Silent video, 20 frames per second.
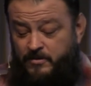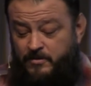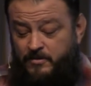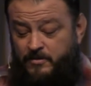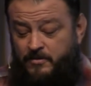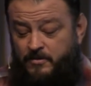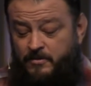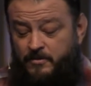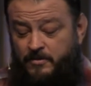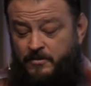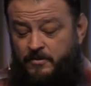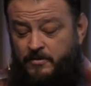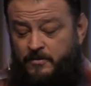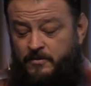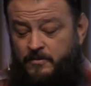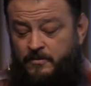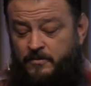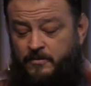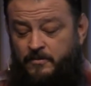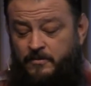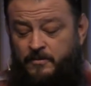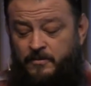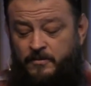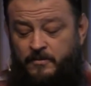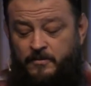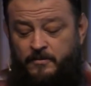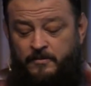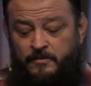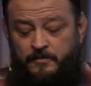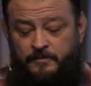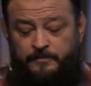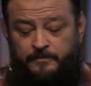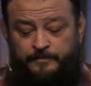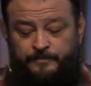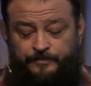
(silence)